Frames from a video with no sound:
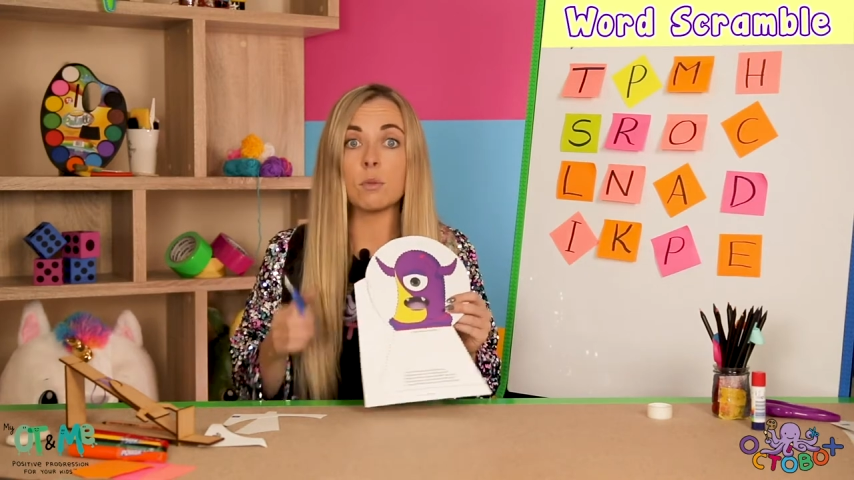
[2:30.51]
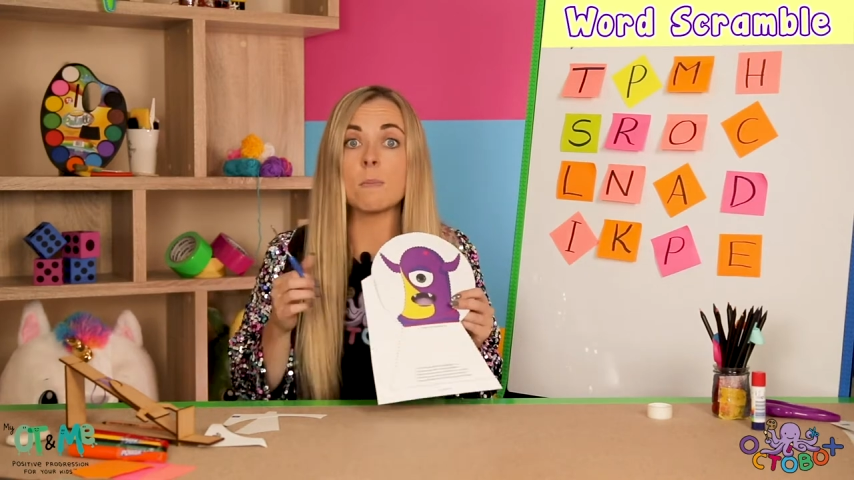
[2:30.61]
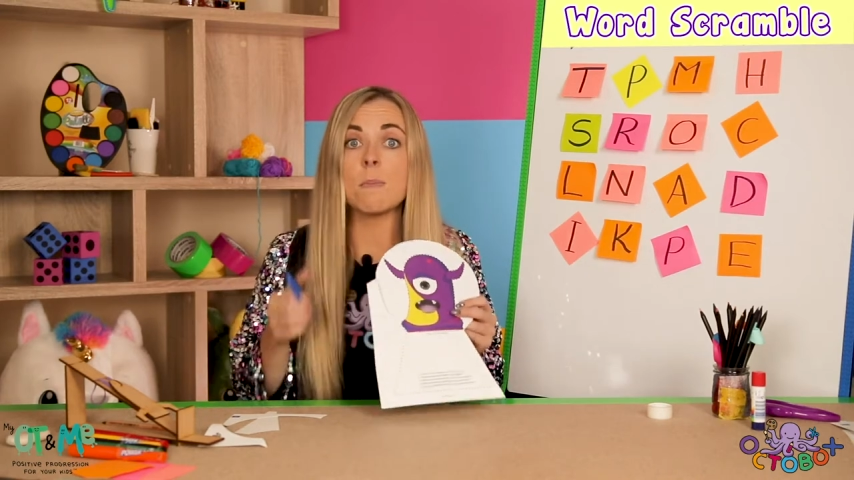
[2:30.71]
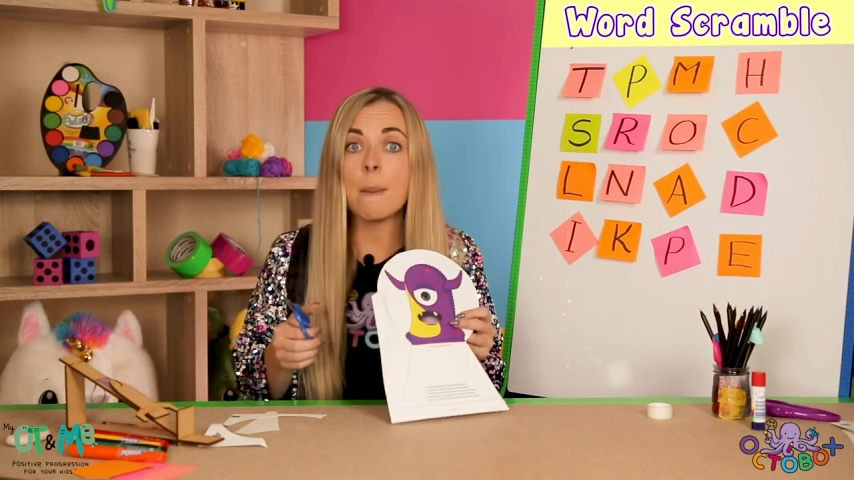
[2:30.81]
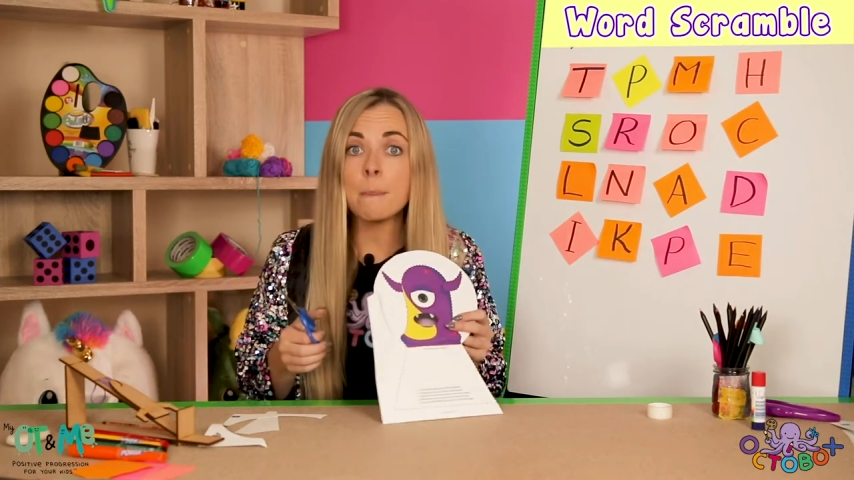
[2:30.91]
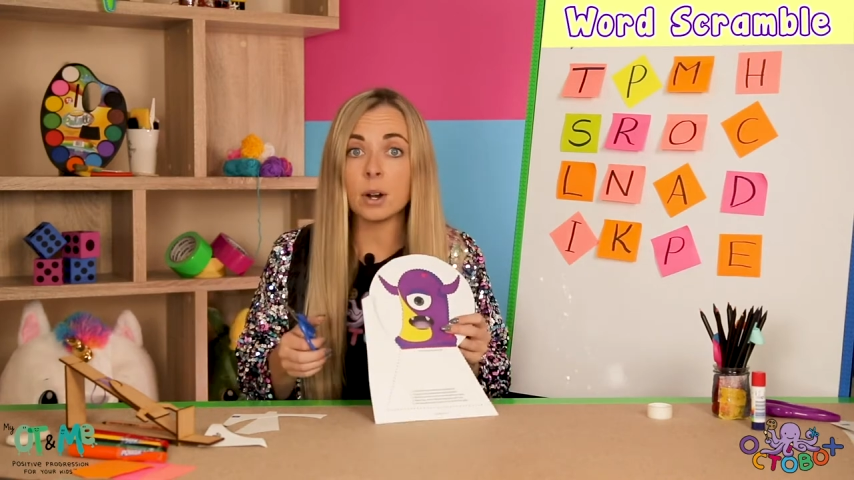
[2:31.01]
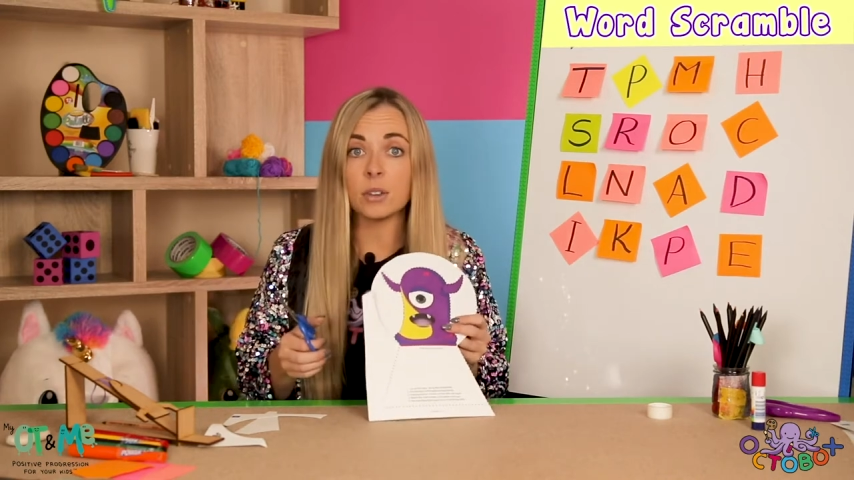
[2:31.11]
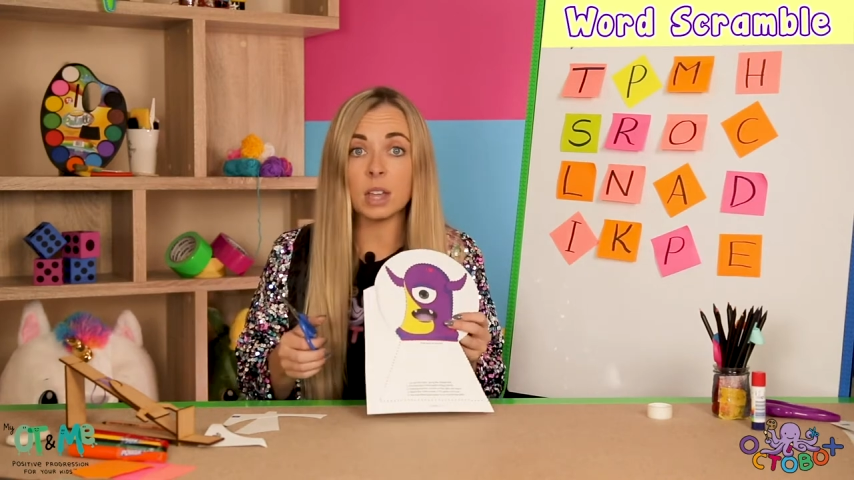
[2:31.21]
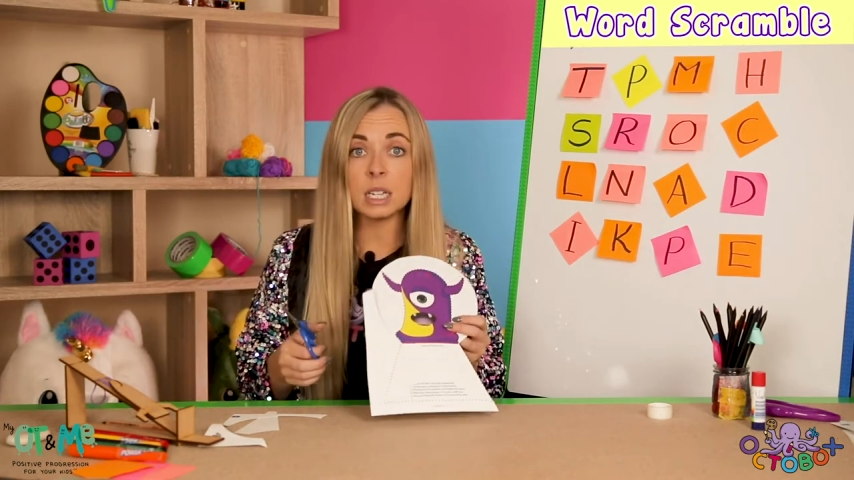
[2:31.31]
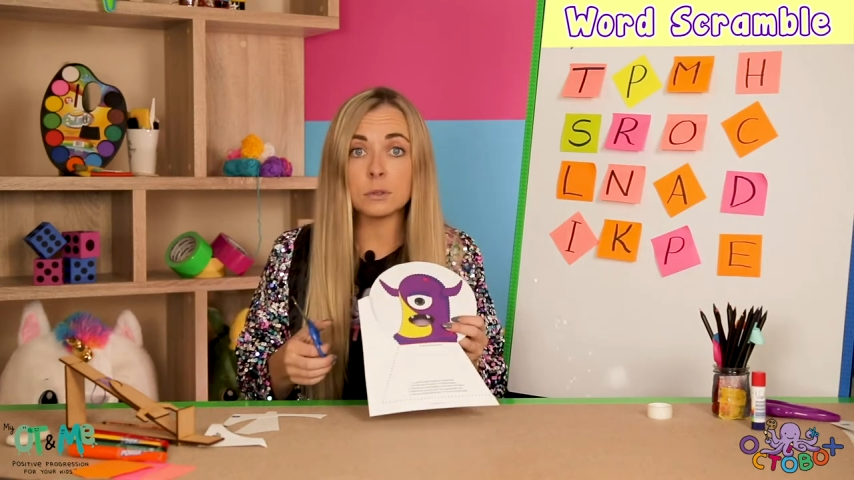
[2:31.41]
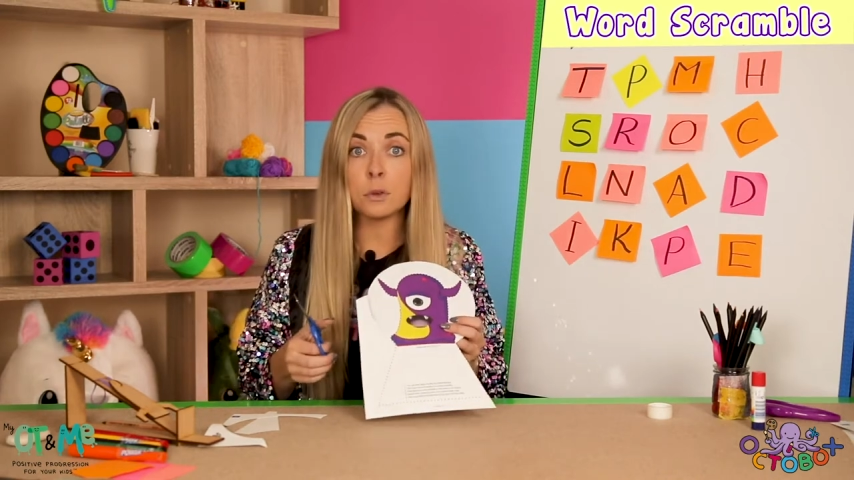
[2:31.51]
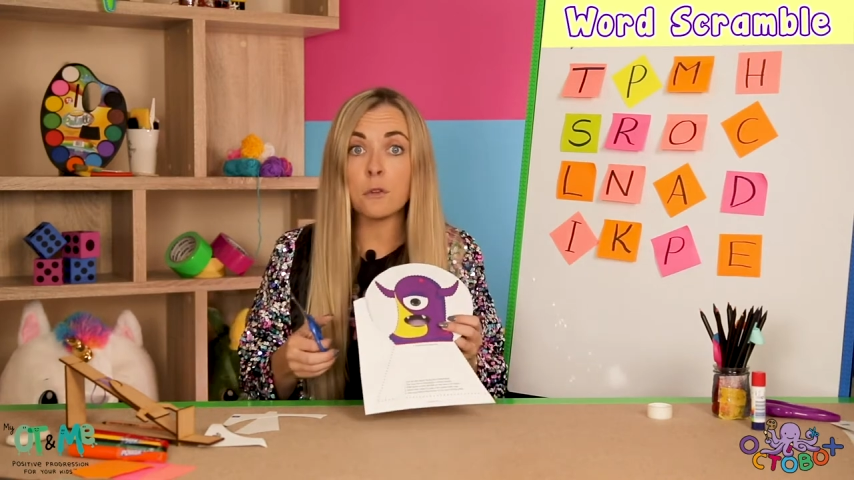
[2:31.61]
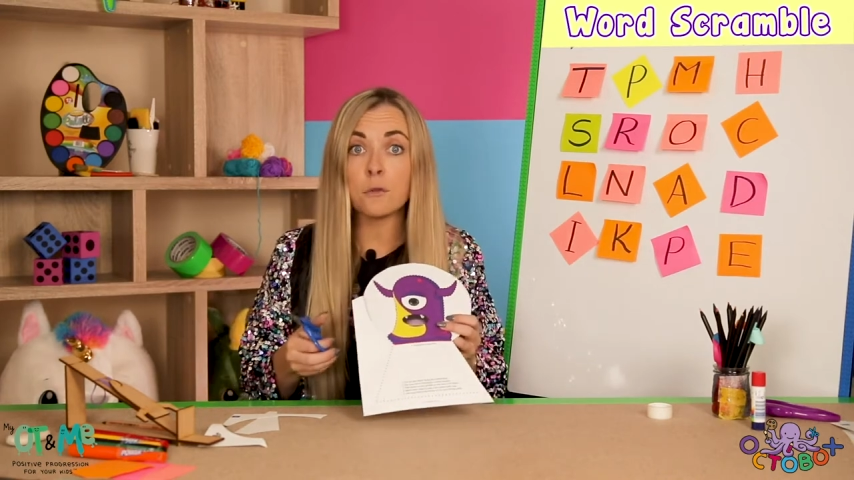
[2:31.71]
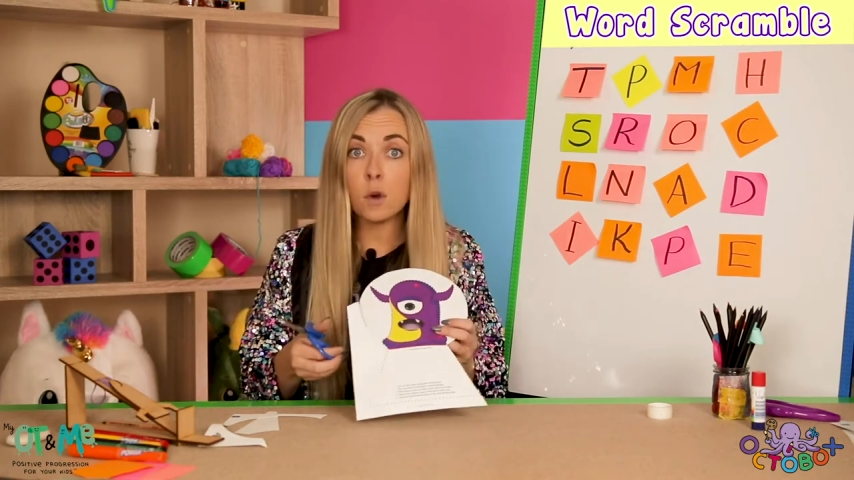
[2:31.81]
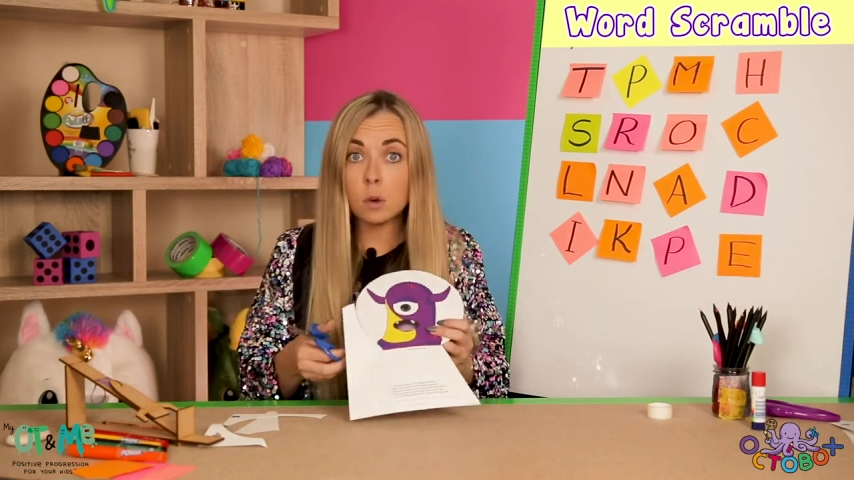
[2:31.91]
Remember, that's
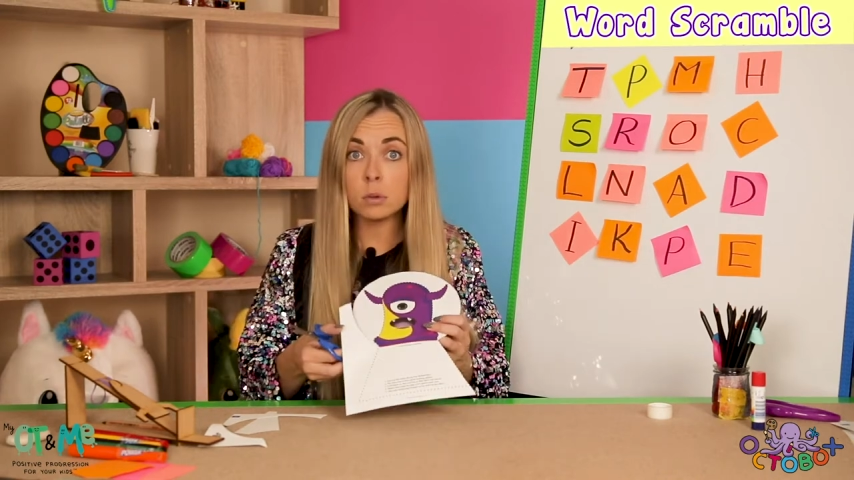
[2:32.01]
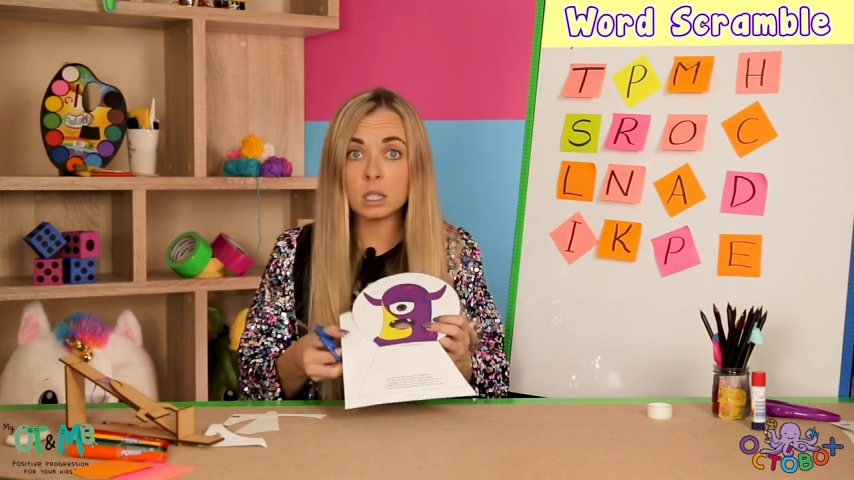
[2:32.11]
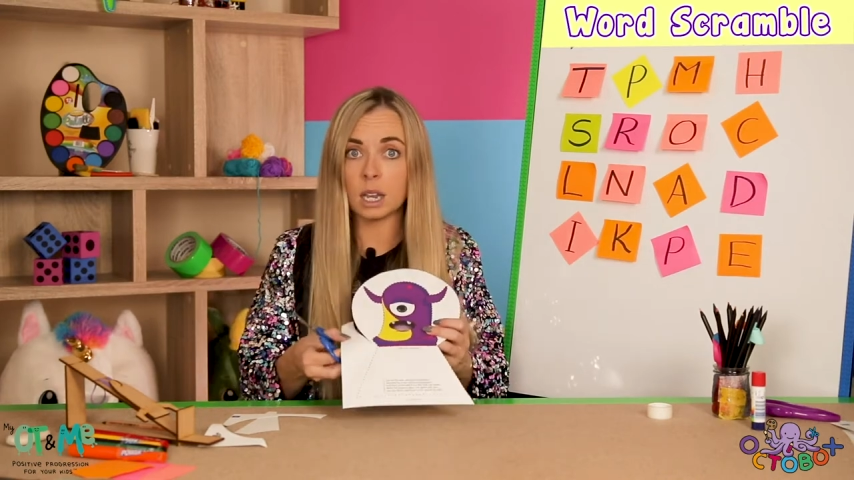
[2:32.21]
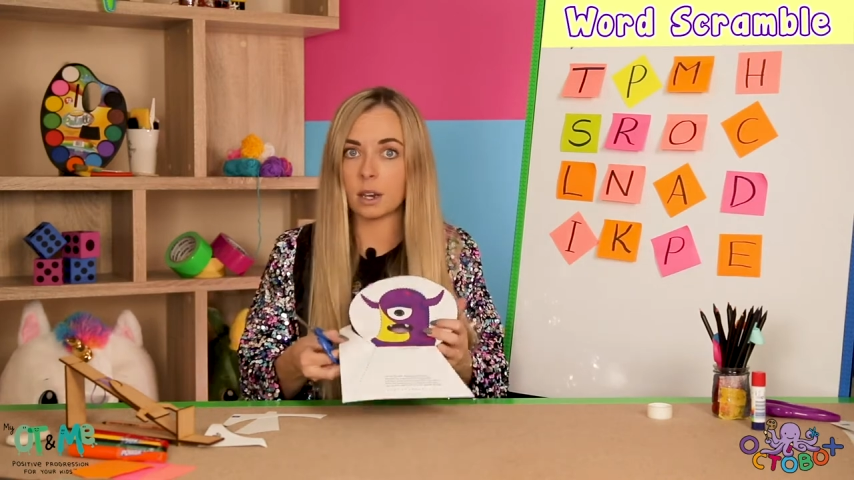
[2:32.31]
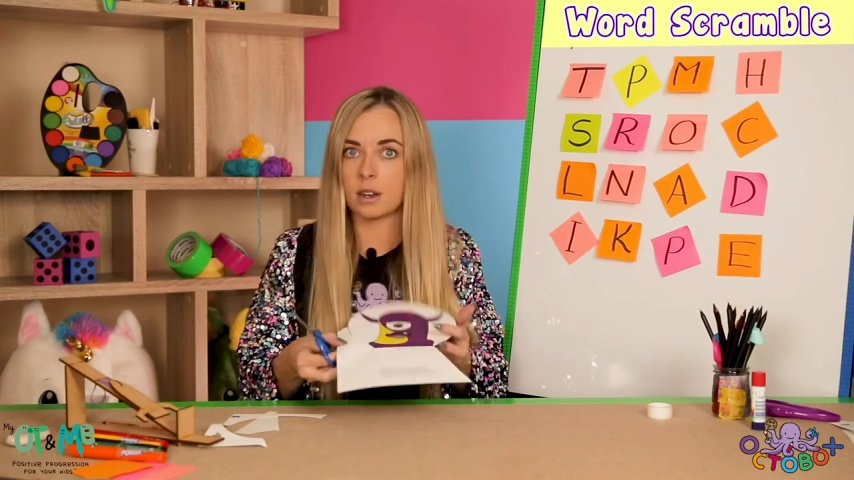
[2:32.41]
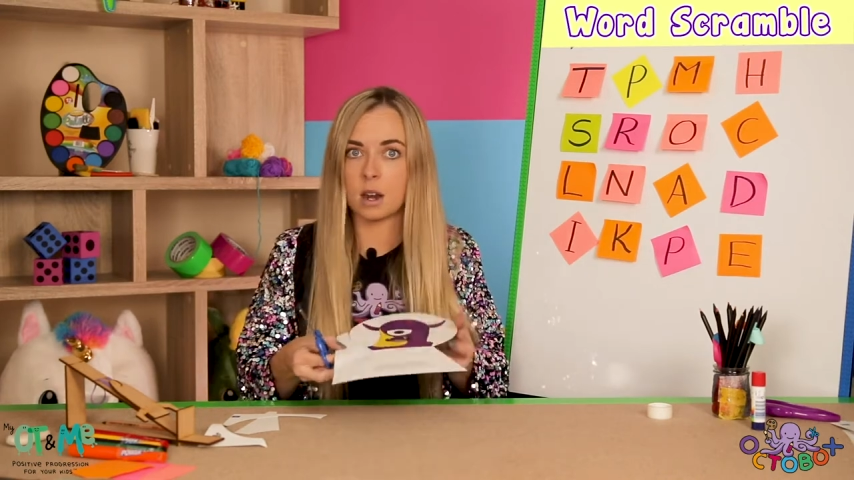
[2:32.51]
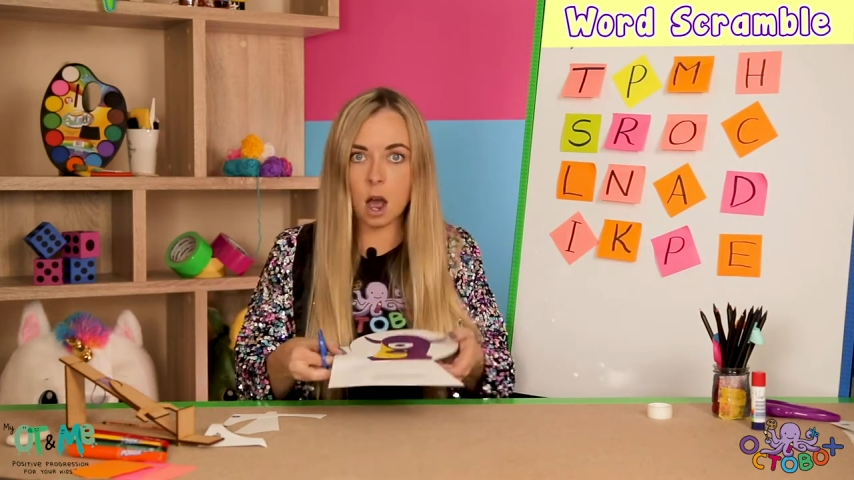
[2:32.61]
for folding,